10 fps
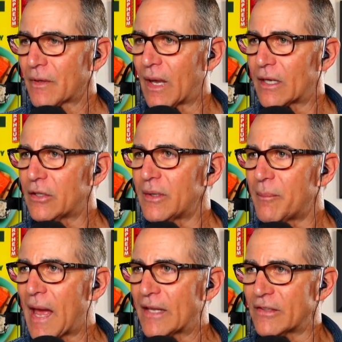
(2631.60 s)
I couldn't
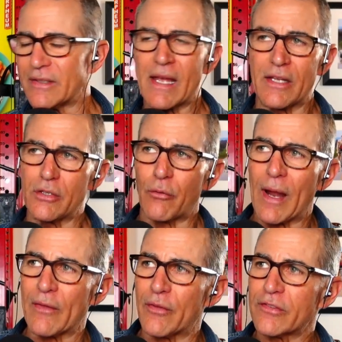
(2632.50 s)
imagine. Yeah, and you're
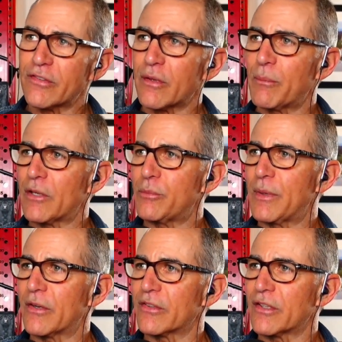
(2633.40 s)
right. This is a much
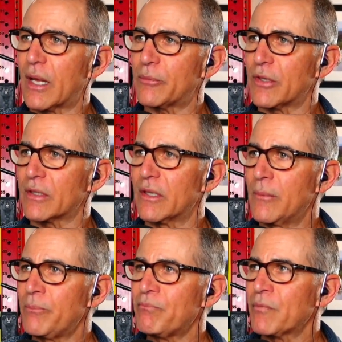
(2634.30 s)
bigger subject.
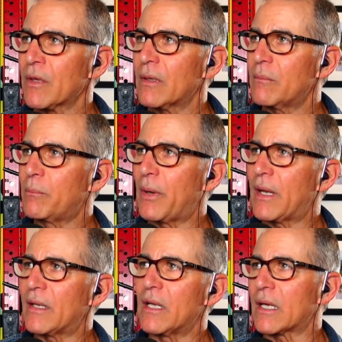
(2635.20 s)

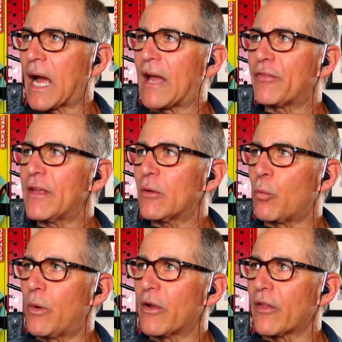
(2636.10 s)
But look, I think
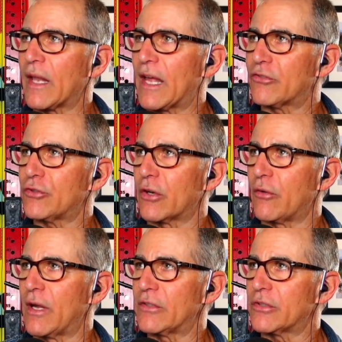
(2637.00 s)
we're the last
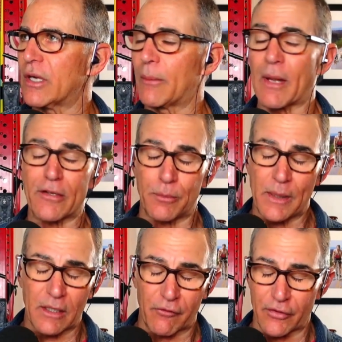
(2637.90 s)
generation. I'm not
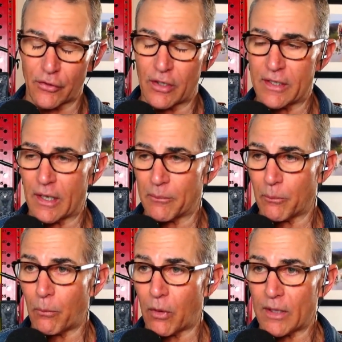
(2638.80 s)
speaking for Zoe here. I'm
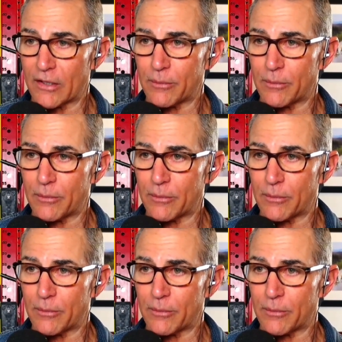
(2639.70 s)
more or less